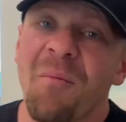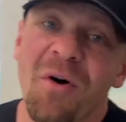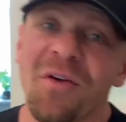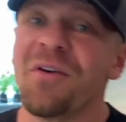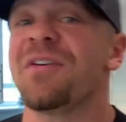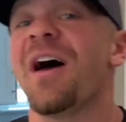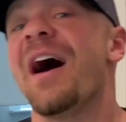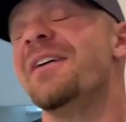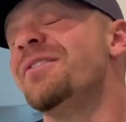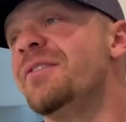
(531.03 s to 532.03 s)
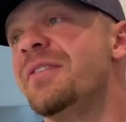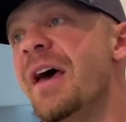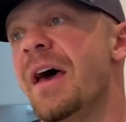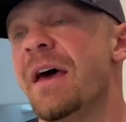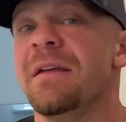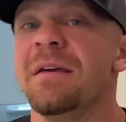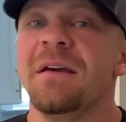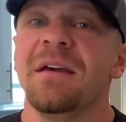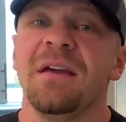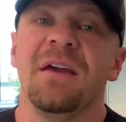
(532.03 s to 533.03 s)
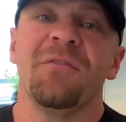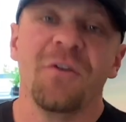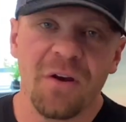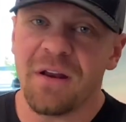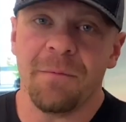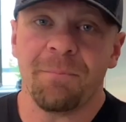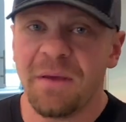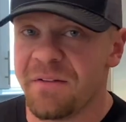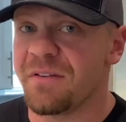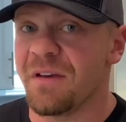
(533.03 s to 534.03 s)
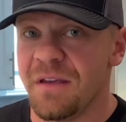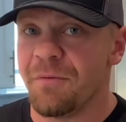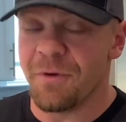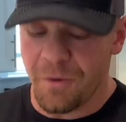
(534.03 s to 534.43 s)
one of those guys who said, if you're gonna eat pizza, eat real